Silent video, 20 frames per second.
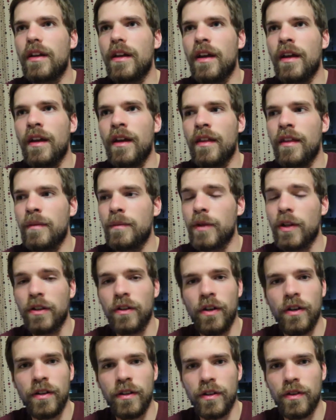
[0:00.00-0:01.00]
and I'm
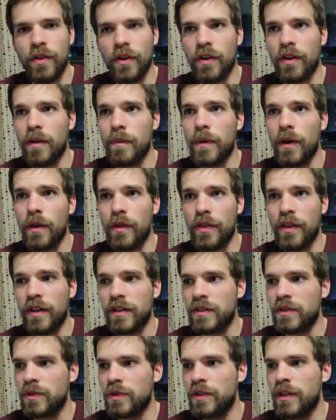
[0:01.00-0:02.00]
not gonna talk about
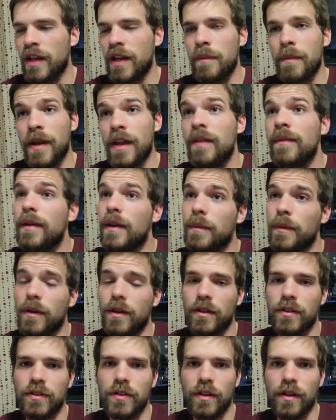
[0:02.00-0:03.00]
that today maybe I'm
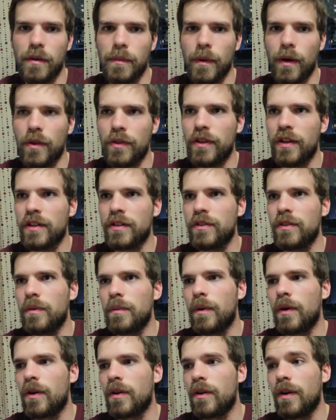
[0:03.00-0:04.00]
gonna talk about that
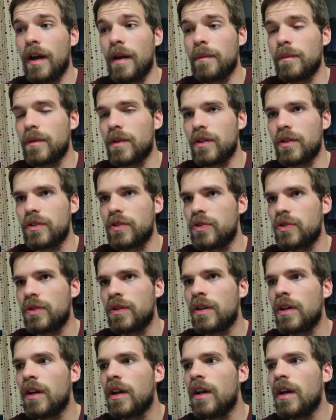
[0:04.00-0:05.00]
tomorrow I'm not
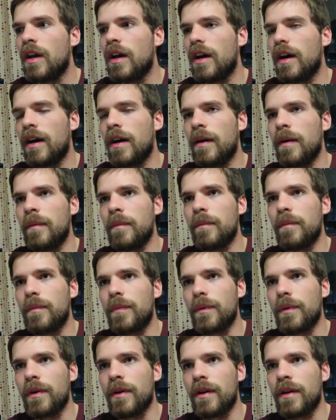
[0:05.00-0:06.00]
sure um,
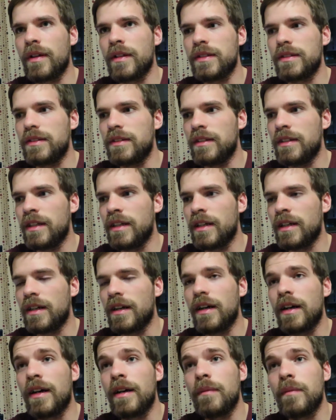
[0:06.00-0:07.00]
but
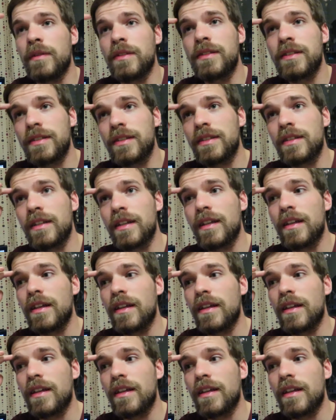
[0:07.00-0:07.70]
yeah um, it's